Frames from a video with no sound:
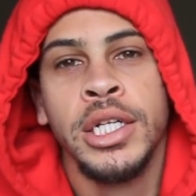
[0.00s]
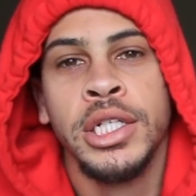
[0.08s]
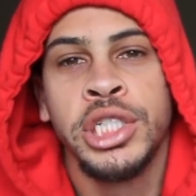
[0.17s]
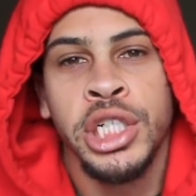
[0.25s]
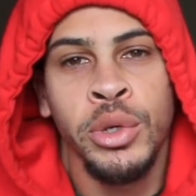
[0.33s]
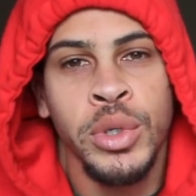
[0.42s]

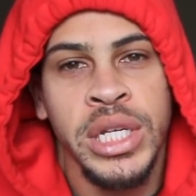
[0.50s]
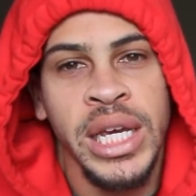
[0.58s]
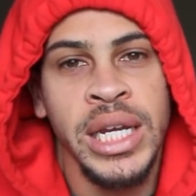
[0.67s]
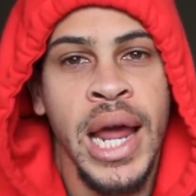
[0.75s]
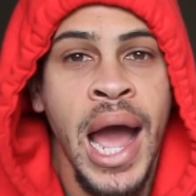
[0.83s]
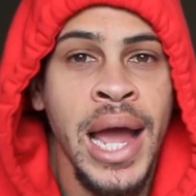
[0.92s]
She was
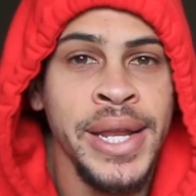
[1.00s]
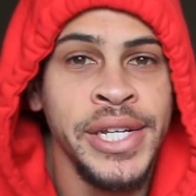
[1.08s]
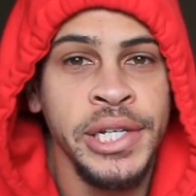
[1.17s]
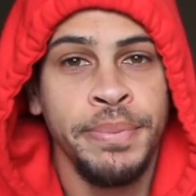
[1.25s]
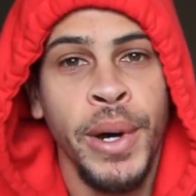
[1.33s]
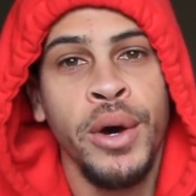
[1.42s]
hitting
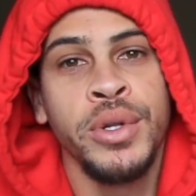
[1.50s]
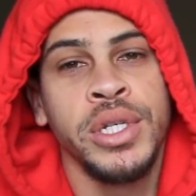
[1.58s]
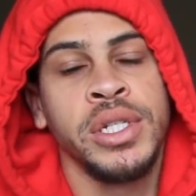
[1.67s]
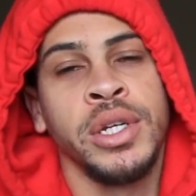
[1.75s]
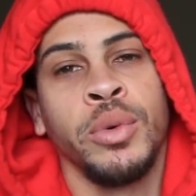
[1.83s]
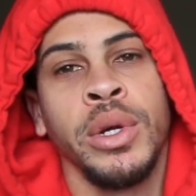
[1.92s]
IG
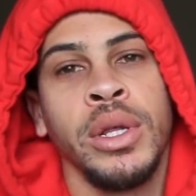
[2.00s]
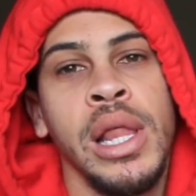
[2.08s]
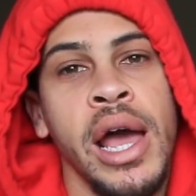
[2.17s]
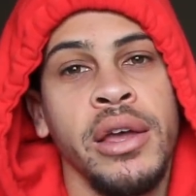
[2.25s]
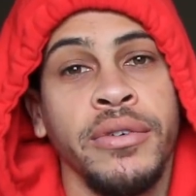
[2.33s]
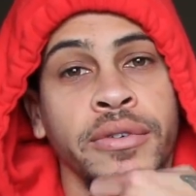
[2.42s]
poses in real
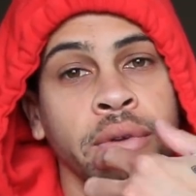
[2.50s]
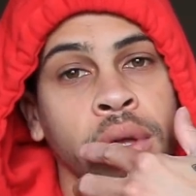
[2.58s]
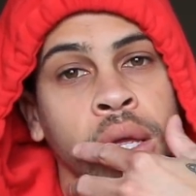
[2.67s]
life